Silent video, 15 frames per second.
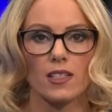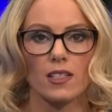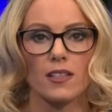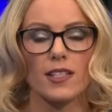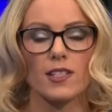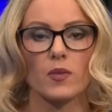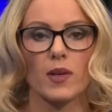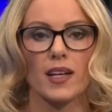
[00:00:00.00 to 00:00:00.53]

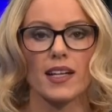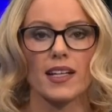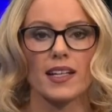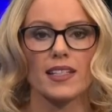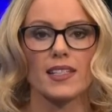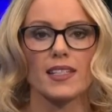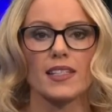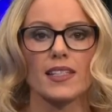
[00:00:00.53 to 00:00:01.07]
So this week,
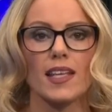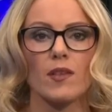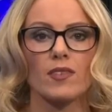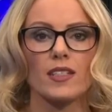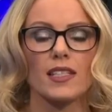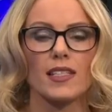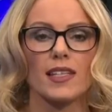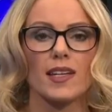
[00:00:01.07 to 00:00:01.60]
it's
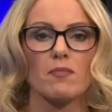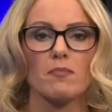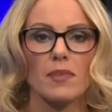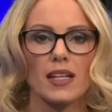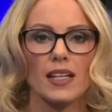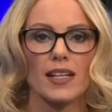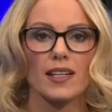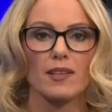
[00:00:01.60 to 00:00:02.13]
£70
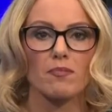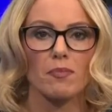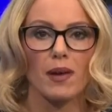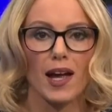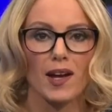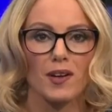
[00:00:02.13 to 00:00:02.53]
million.